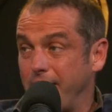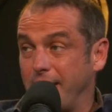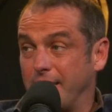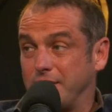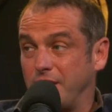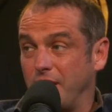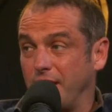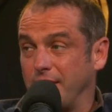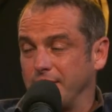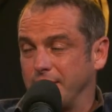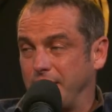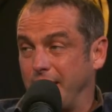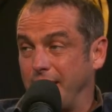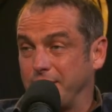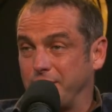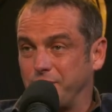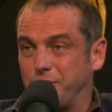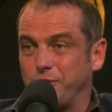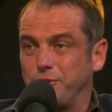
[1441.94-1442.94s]
get a
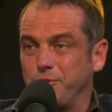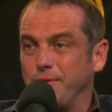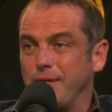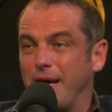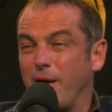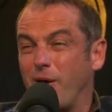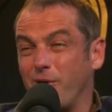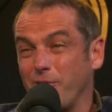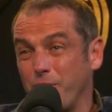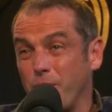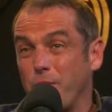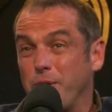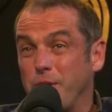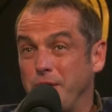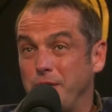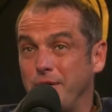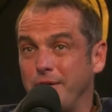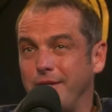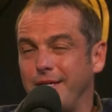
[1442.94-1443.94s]
chance to do that, although
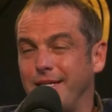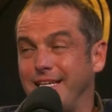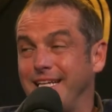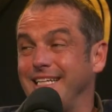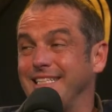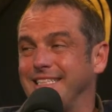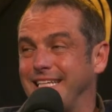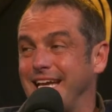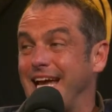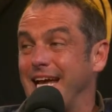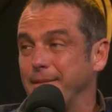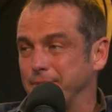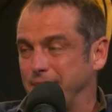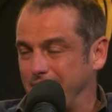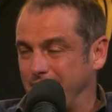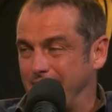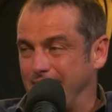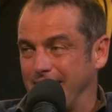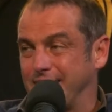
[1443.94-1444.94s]
he needs
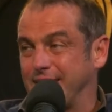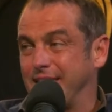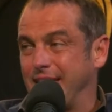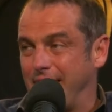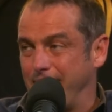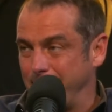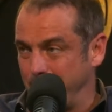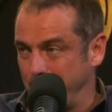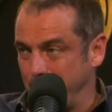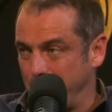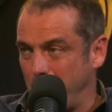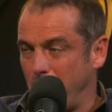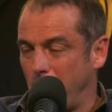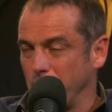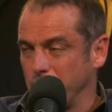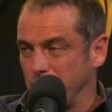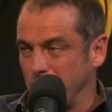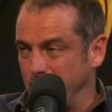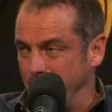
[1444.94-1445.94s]
games to get to that
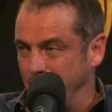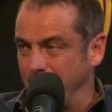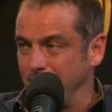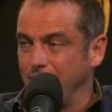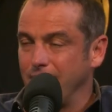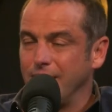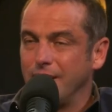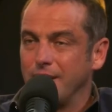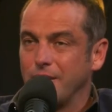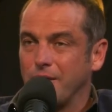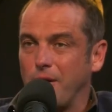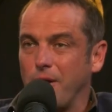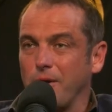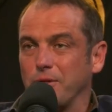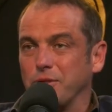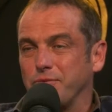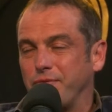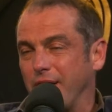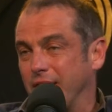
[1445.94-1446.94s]
ultimate
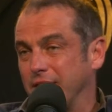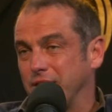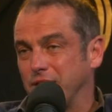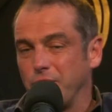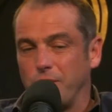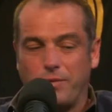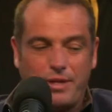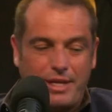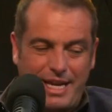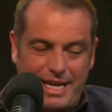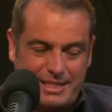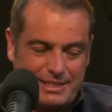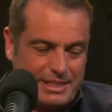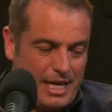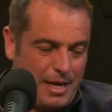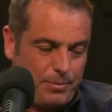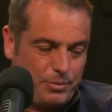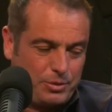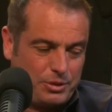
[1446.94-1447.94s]
Carlos Vela. So the next
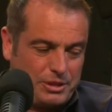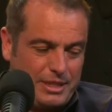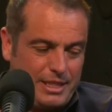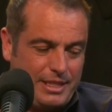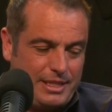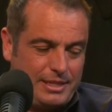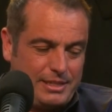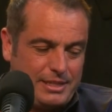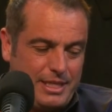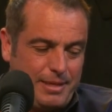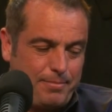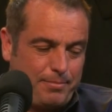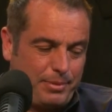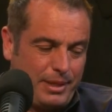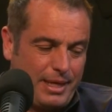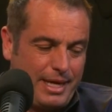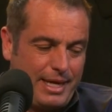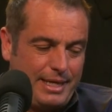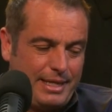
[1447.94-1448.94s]
time we'll see this team
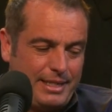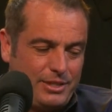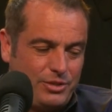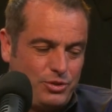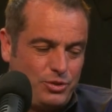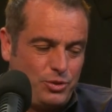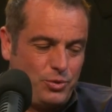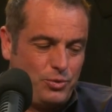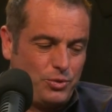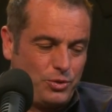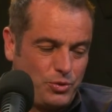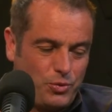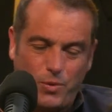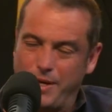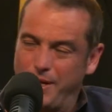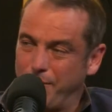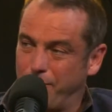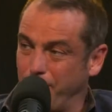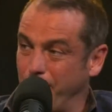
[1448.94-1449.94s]
play is June the
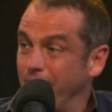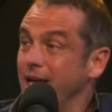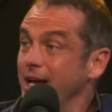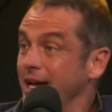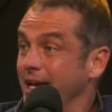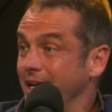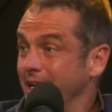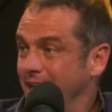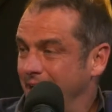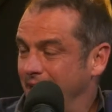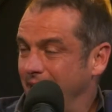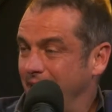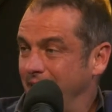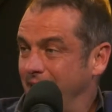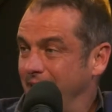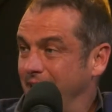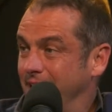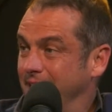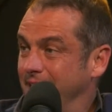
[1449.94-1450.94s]
23rd.
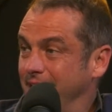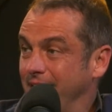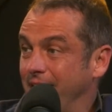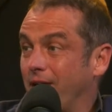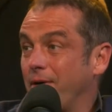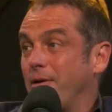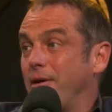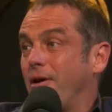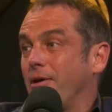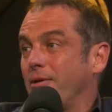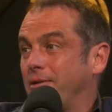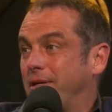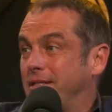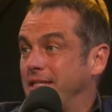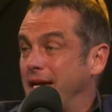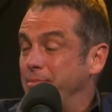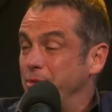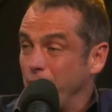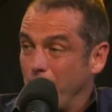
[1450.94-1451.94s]
Our
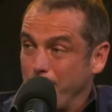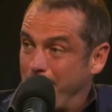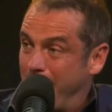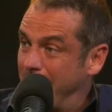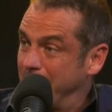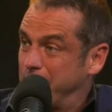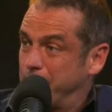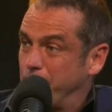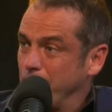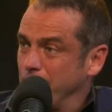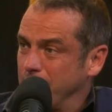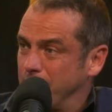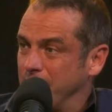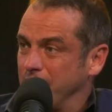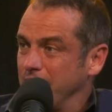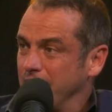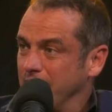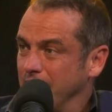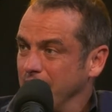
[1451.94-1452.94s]
debut on Bally Sports.